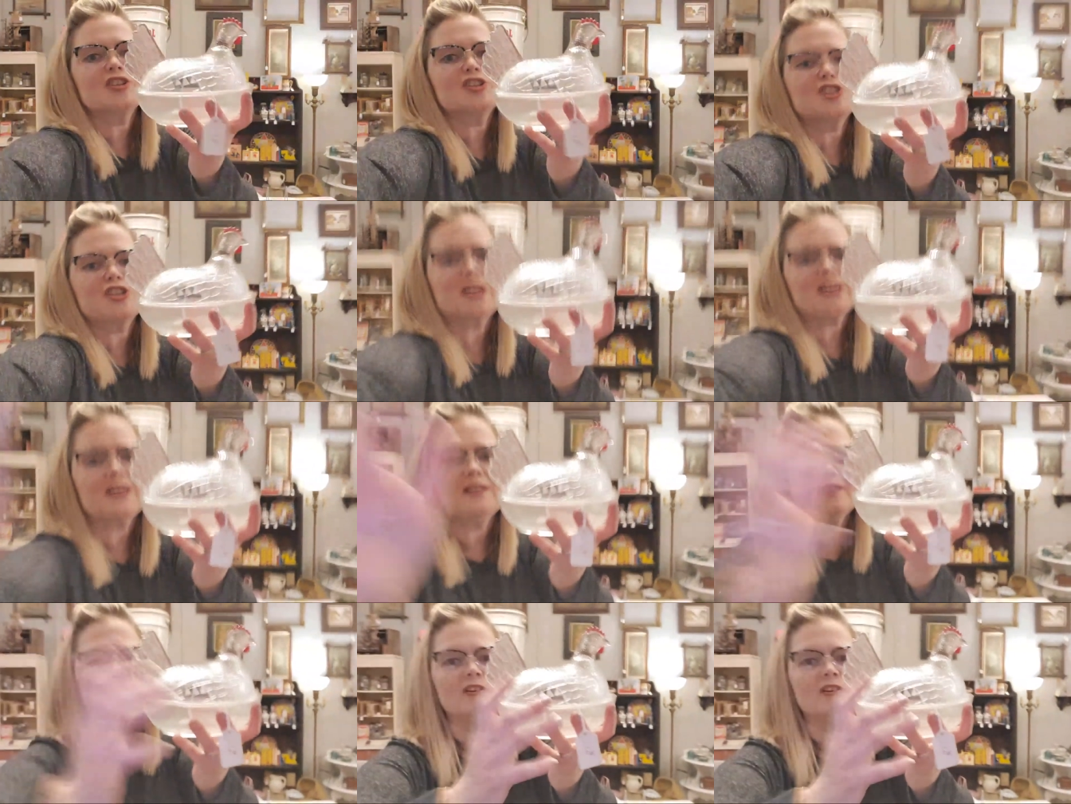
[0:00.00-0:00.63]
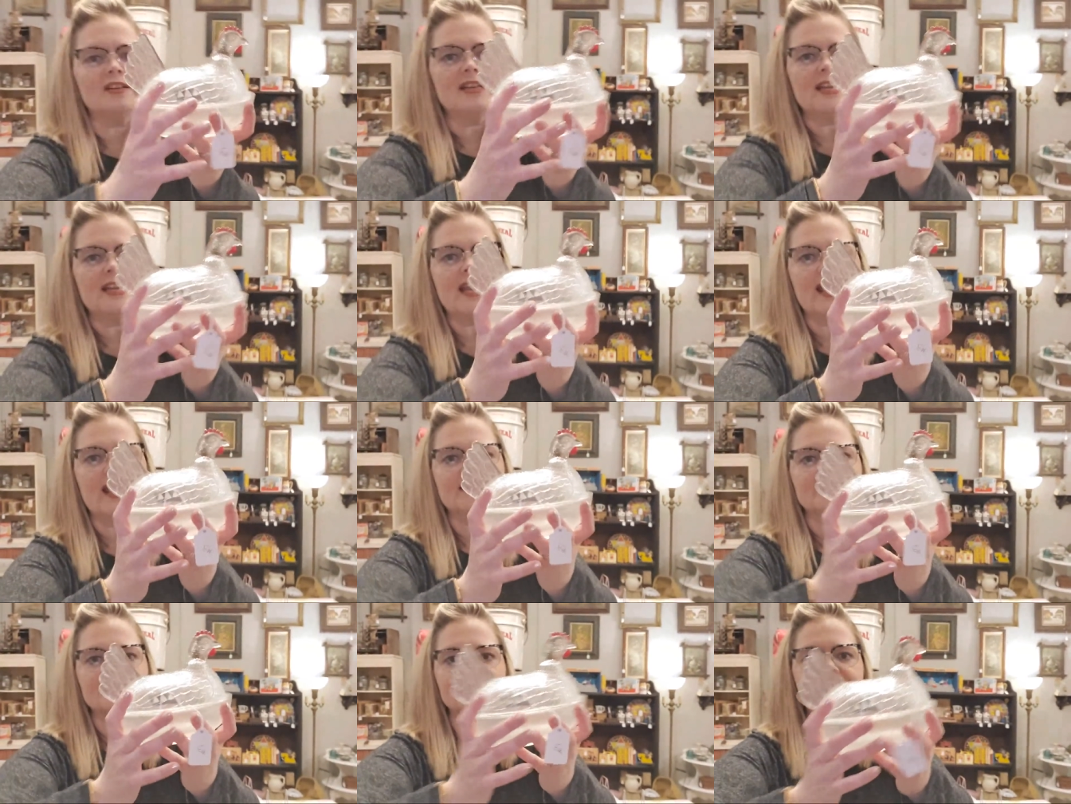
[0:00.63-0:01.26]
chicken on a
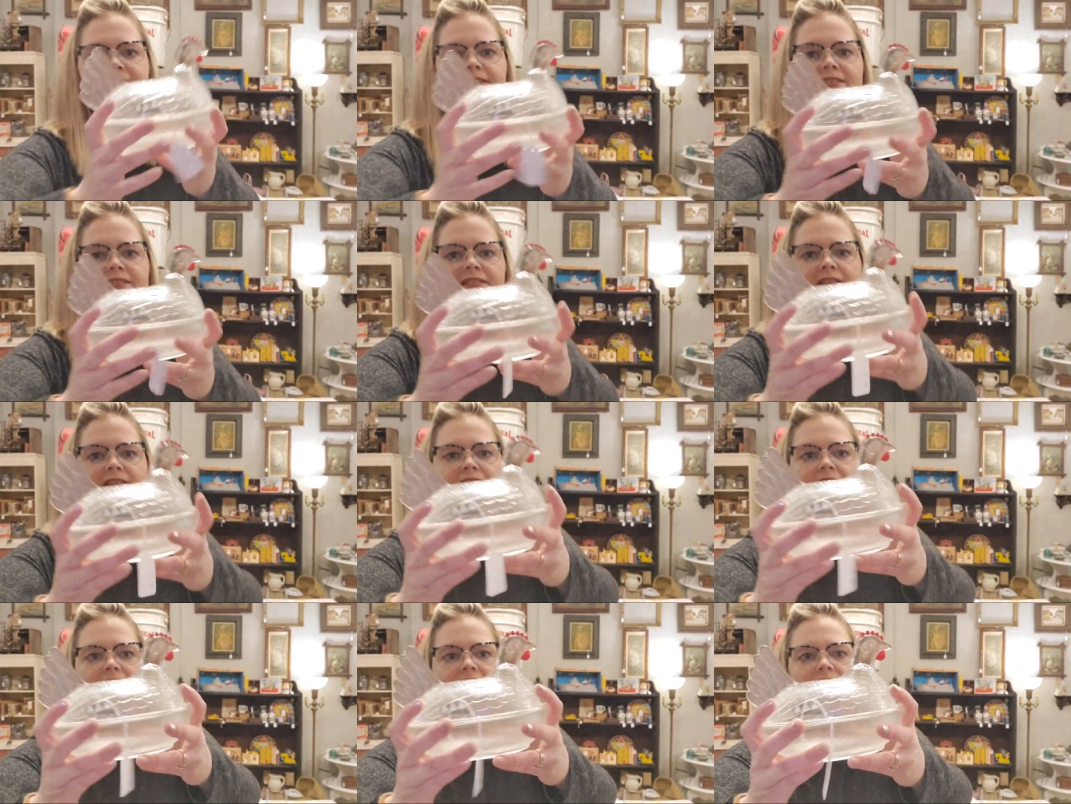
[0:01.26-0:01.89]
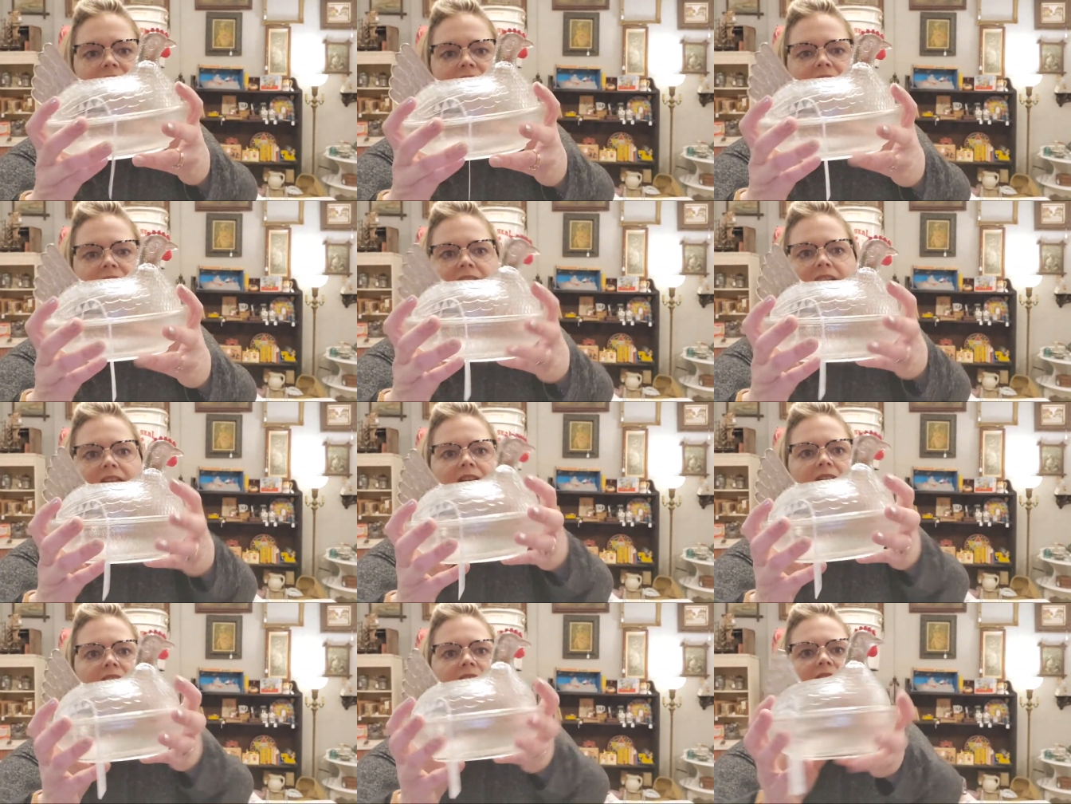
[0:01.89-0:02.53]
nest.
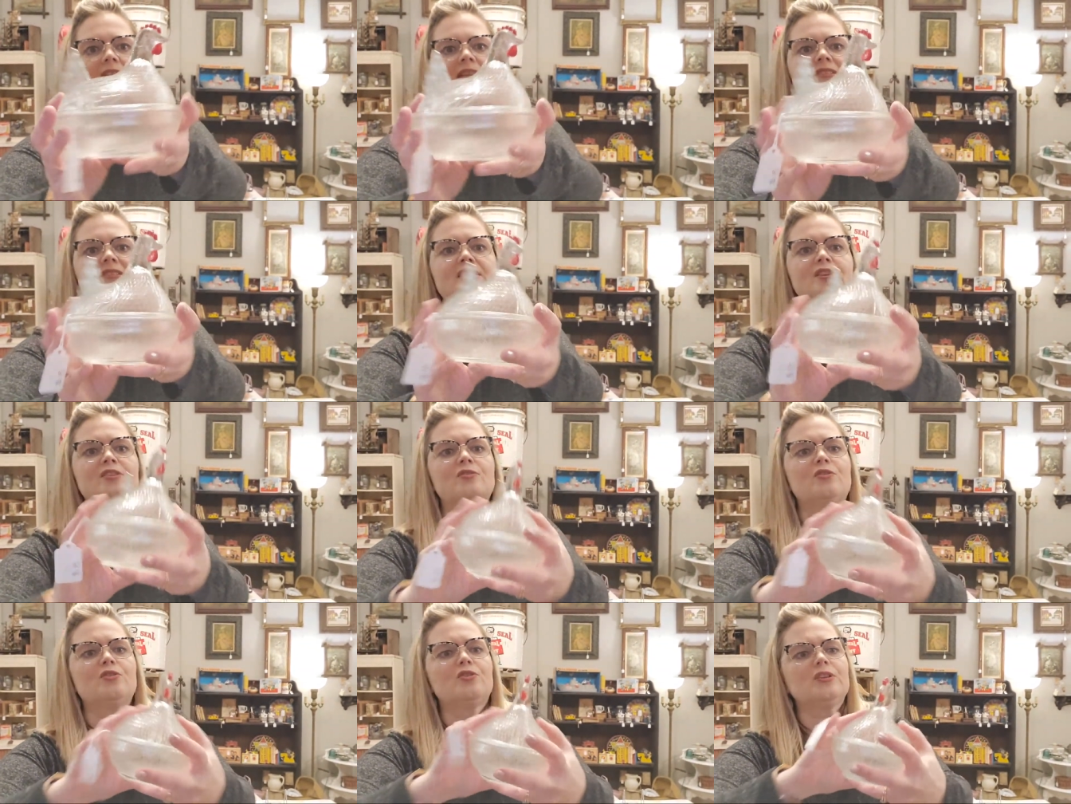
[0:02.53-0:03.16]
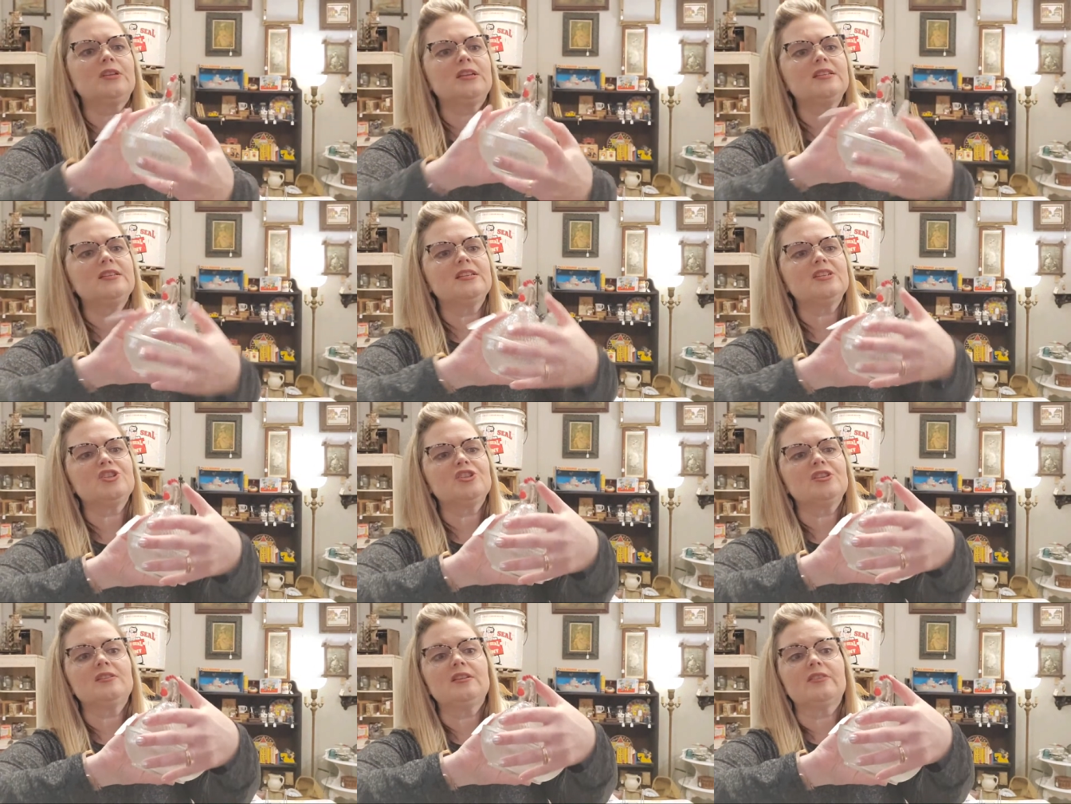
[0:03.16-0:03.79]
It's in good
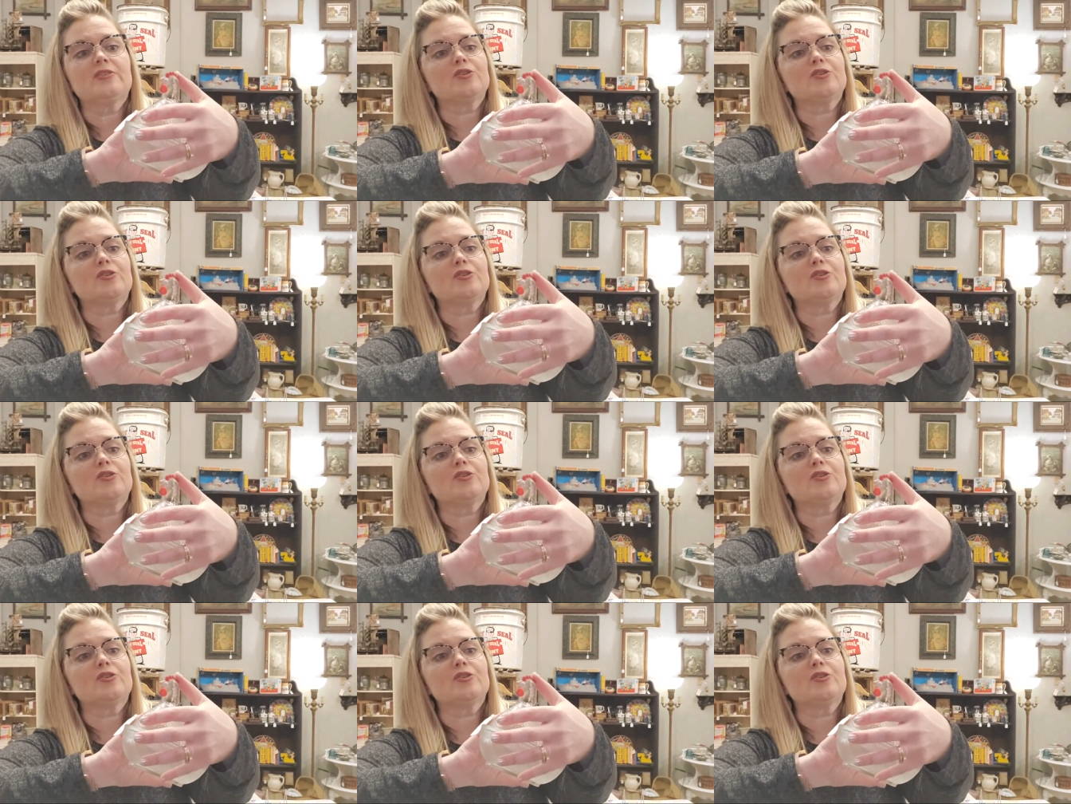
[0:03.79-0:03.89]
condition.